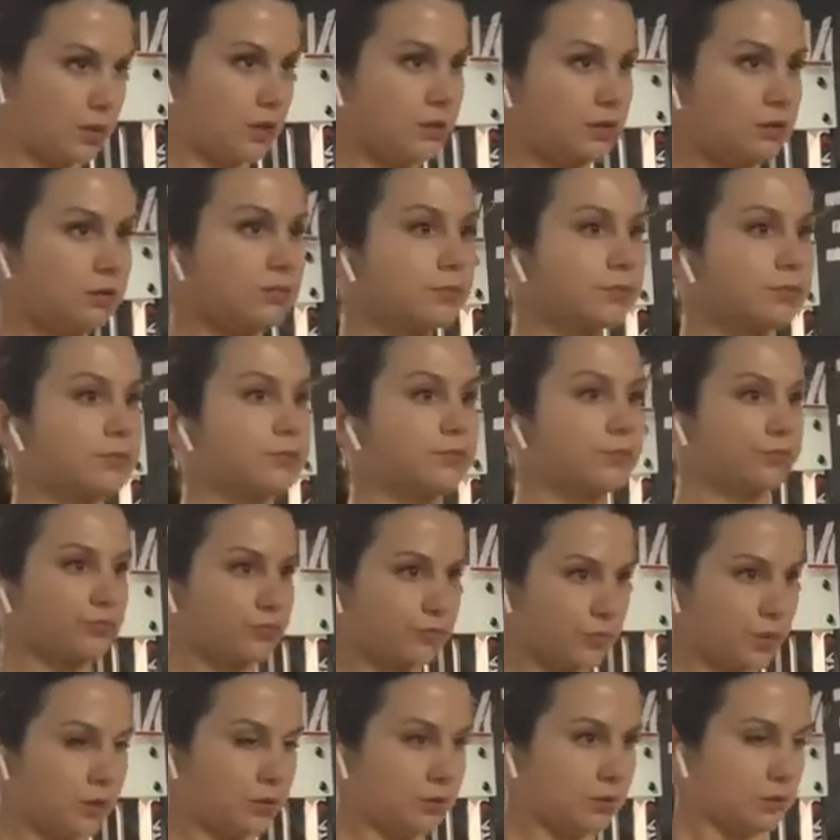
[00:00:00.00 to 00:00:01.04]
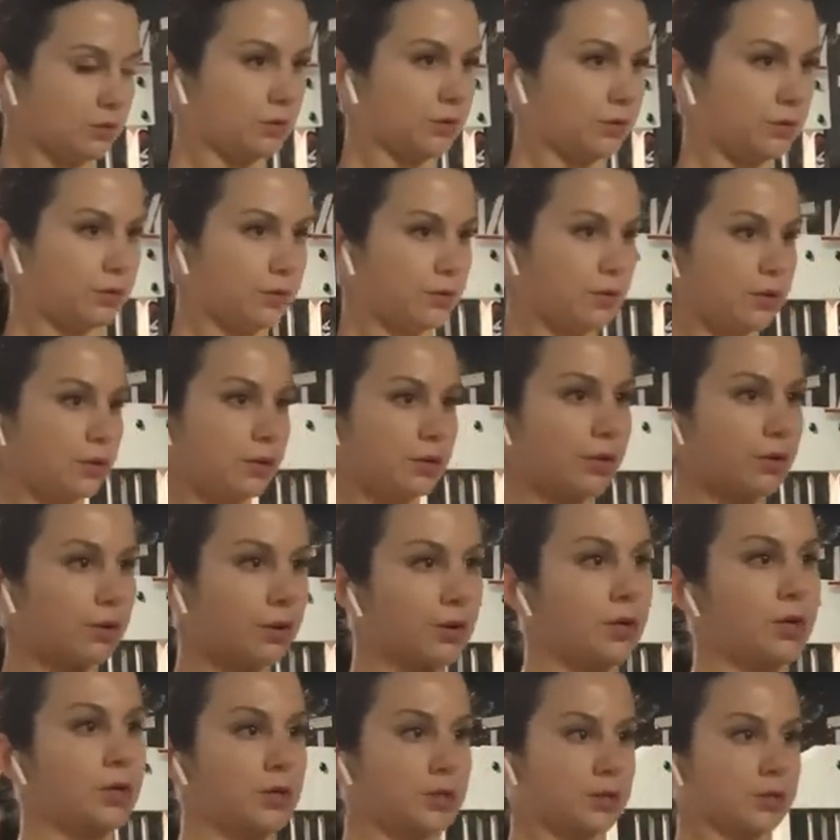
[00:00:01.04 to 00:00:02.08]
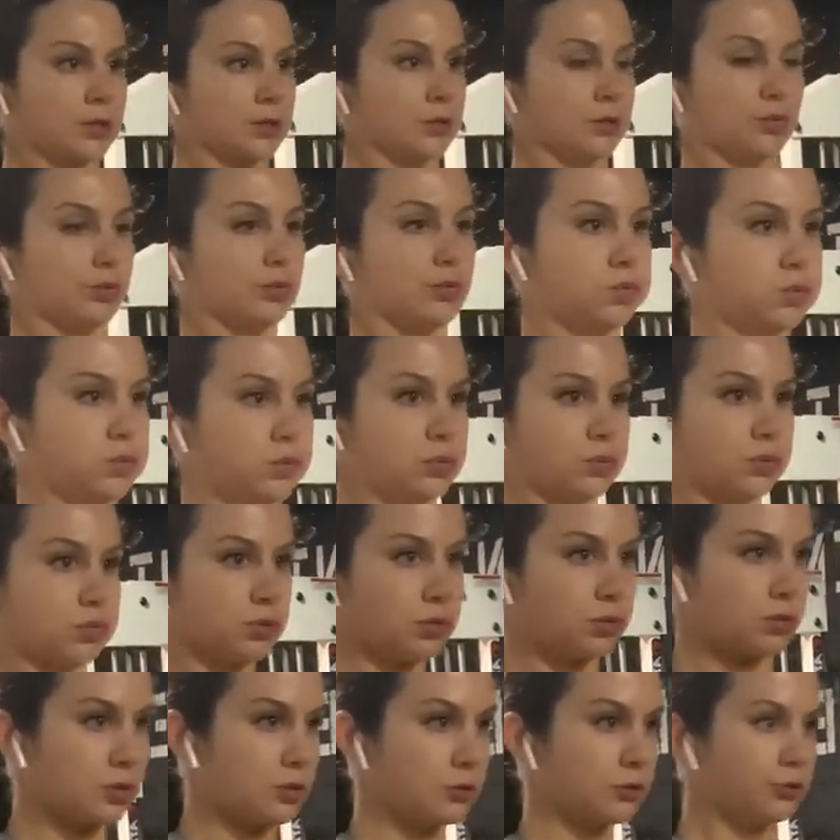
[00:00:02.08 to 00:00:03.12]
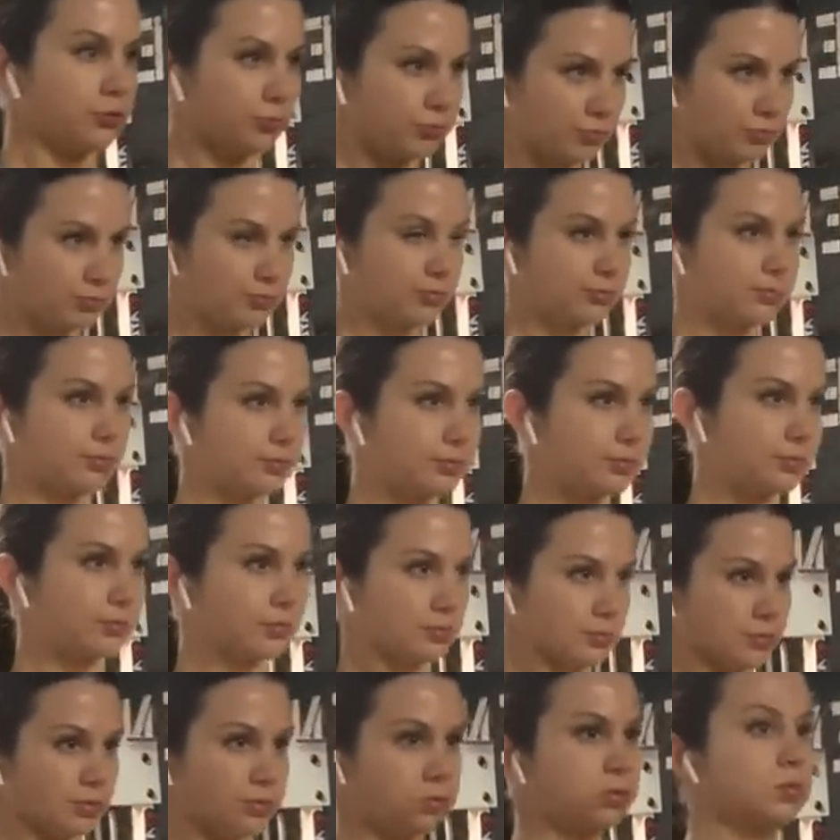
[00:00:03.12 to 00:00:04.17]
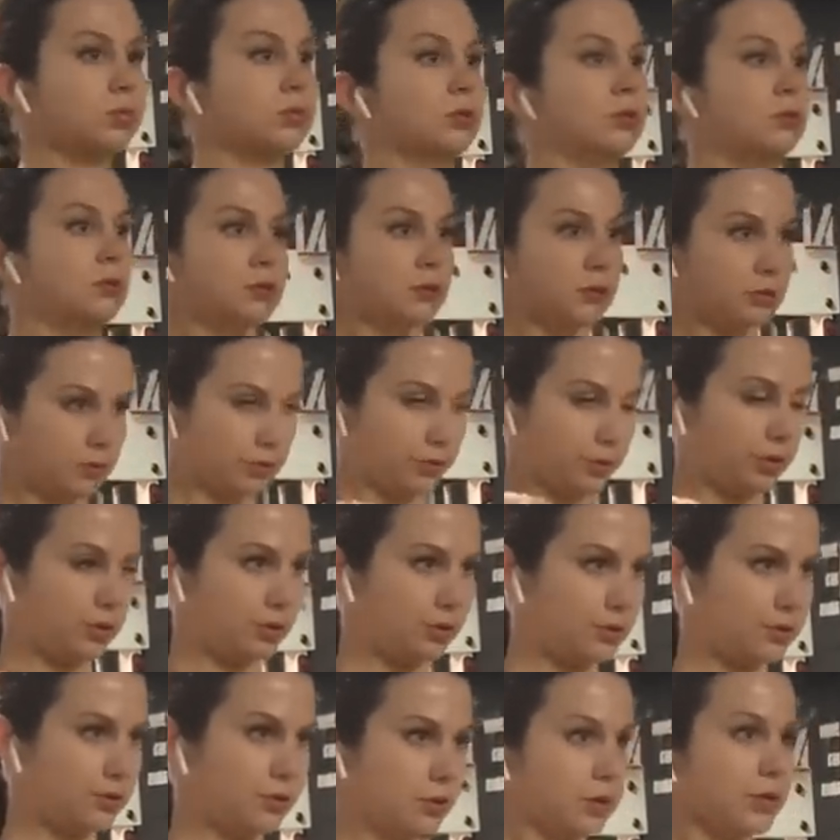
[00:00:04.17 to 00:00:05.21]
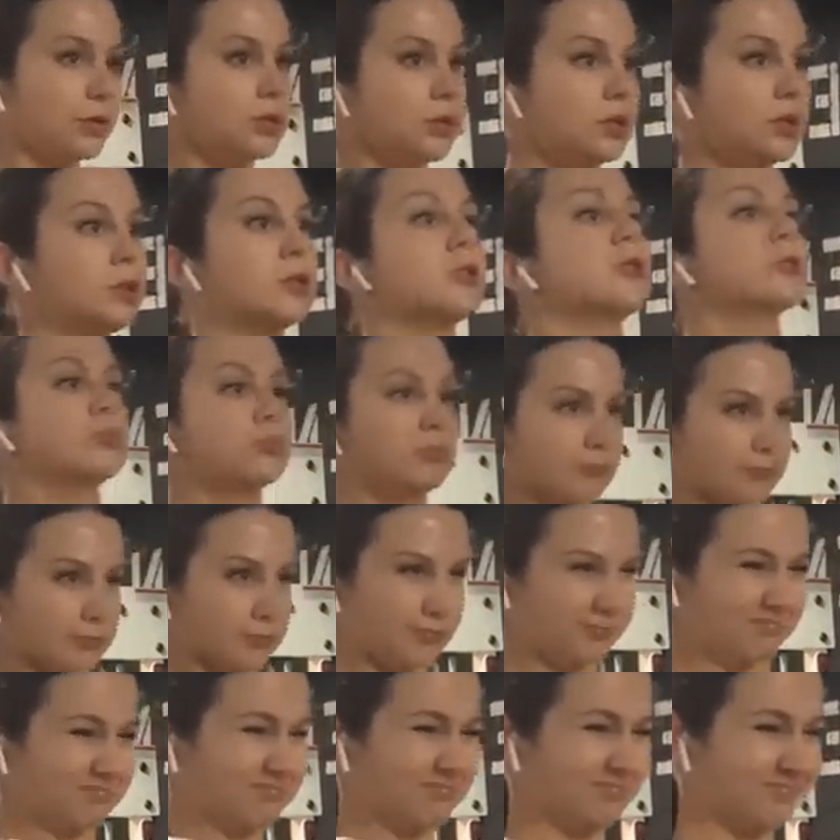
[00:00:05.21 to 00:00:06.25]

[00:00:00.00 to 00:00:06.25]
this lace up doesn't do anything. You can't tighten it, it's not adjustable. This bra, in a nutshell, is what it freaking